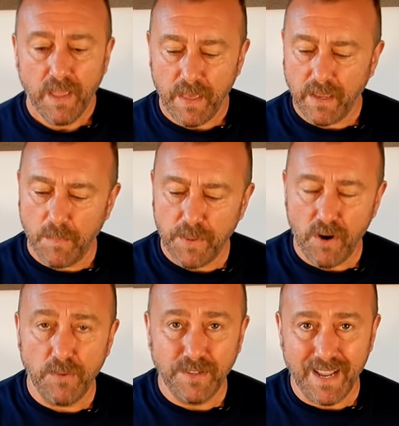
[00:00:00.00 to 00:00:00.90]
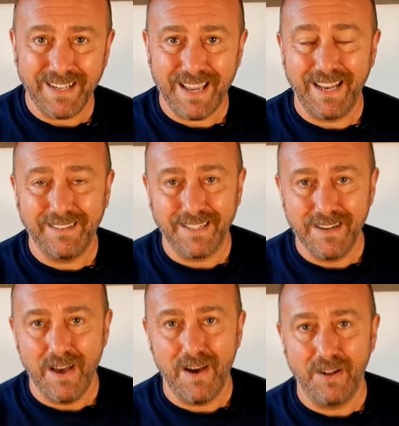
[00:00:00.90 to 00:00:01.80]
they come with their own dedicated
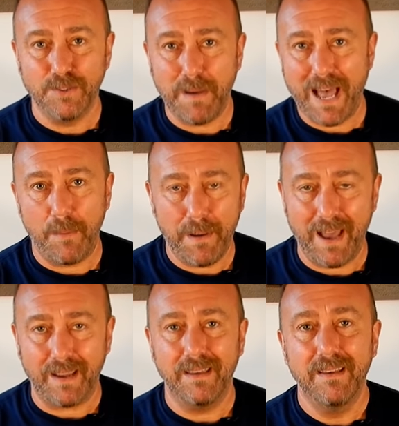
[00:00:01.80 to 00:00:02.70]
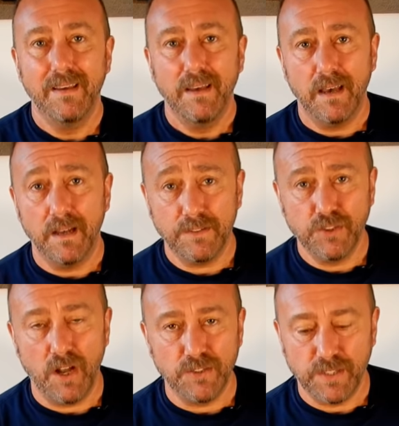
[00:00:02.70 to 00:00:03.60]
large power pack to
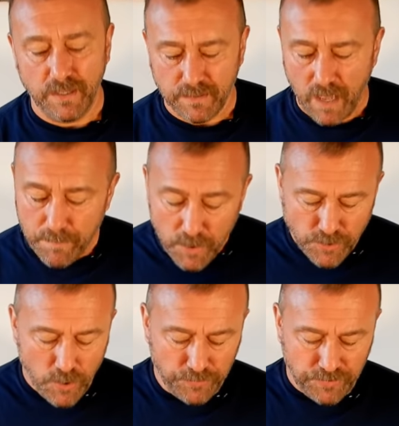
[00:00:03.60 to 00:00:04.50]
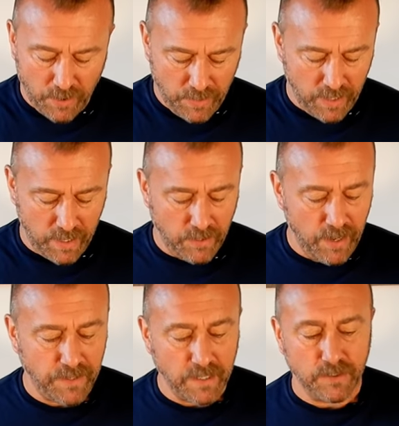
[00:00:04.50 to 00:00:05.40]
charge things up. Not so here. You
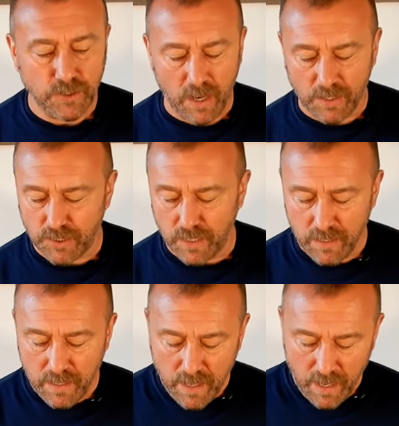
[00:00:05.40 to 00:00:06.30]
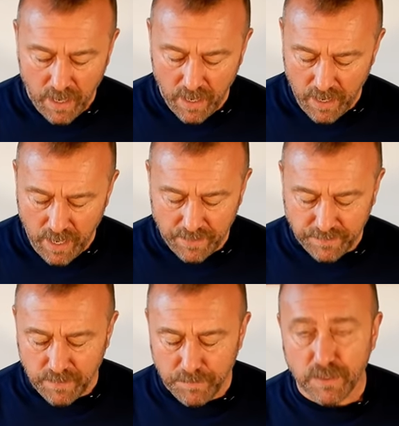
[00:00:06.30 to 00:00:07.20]
have your little charger and a
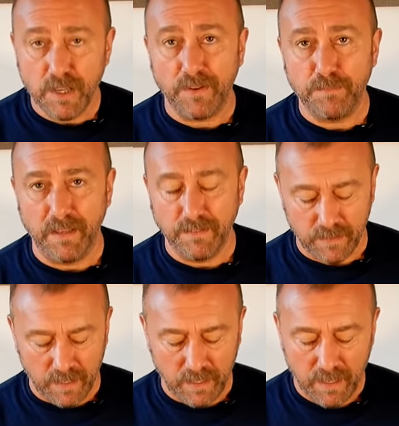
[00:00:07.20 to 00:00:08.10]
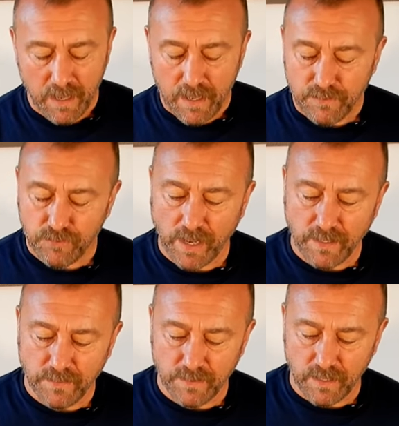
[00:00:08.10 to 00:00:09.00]
simple USB-C straight
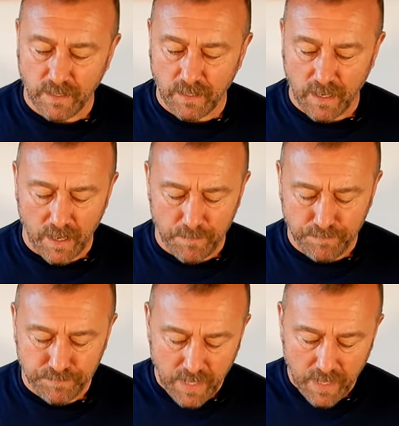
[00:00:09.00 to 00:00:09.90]
into the